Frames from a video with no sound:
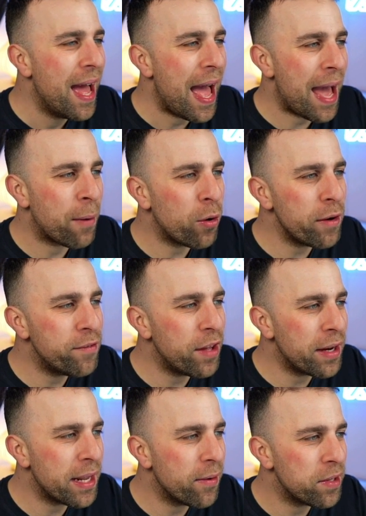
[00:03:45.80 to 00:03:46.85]
And what I've
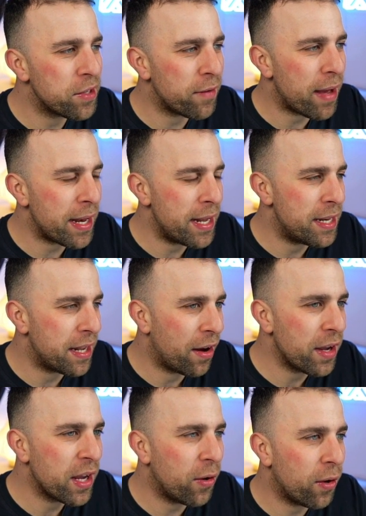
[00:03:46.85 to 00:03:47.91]
done here is I've added an
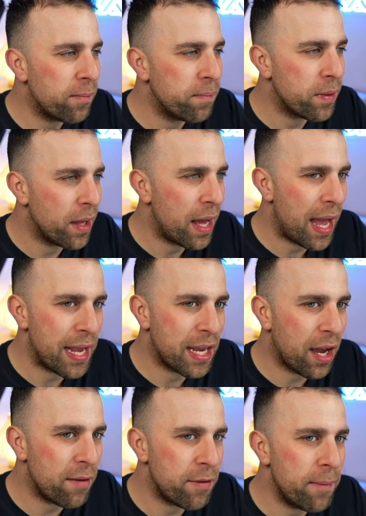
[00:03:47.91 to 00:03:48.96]
icon, a
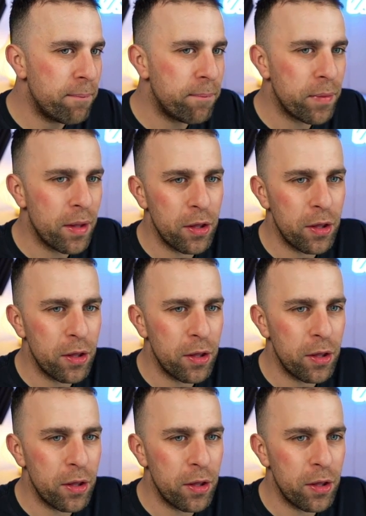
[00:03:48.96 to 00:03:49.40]
cover.